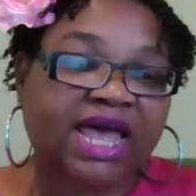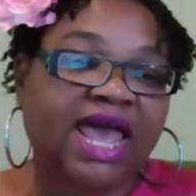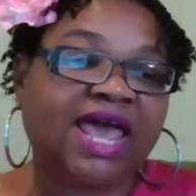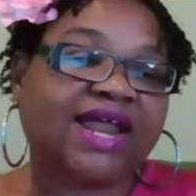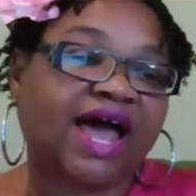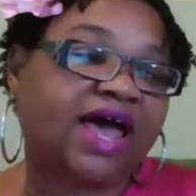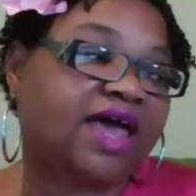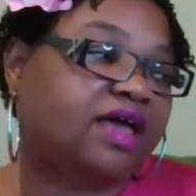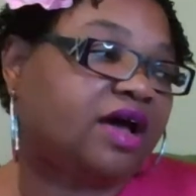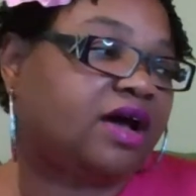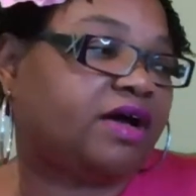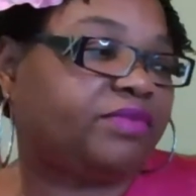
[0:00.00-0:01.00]
And I
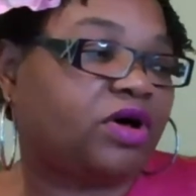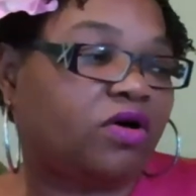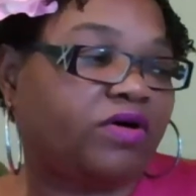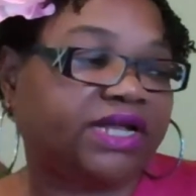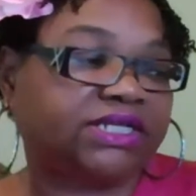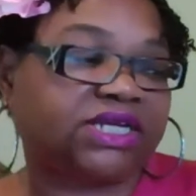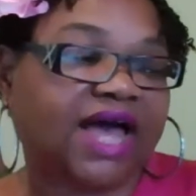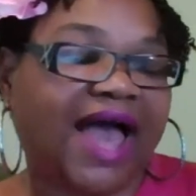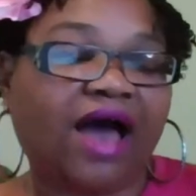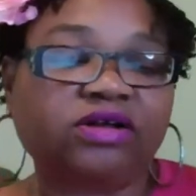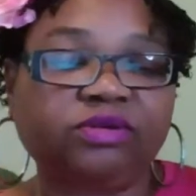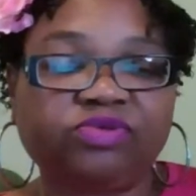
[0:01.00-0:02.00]
um, go into
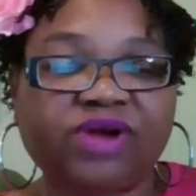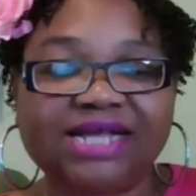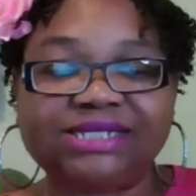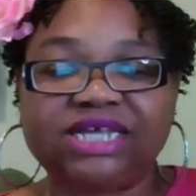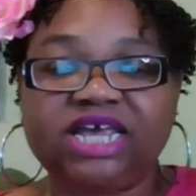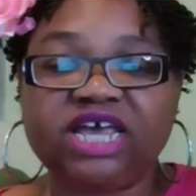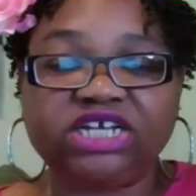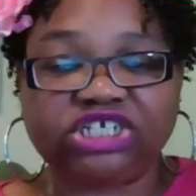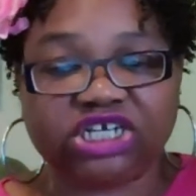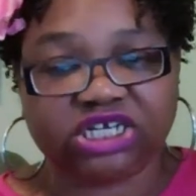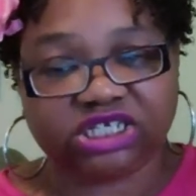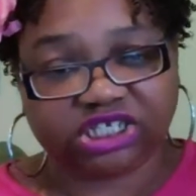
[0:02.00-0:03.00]
how to price
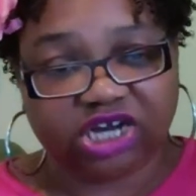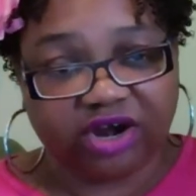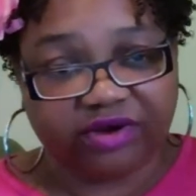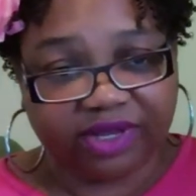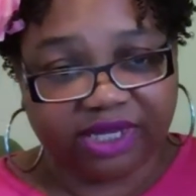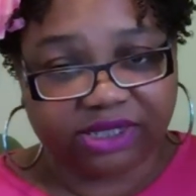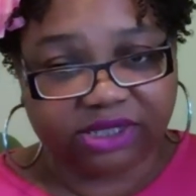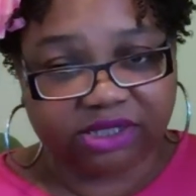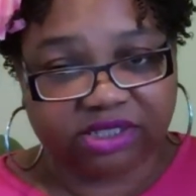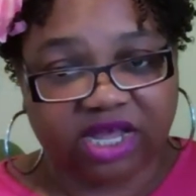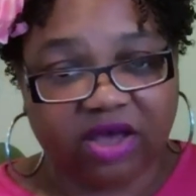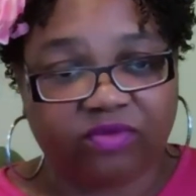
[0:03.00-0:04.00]
each service
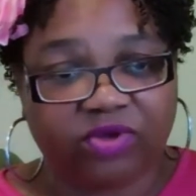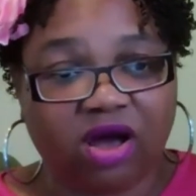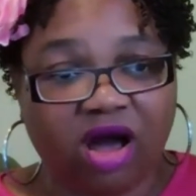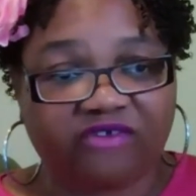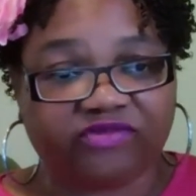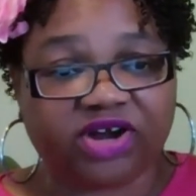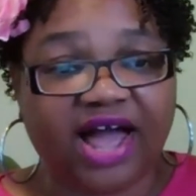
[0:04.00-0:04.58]
that we offer,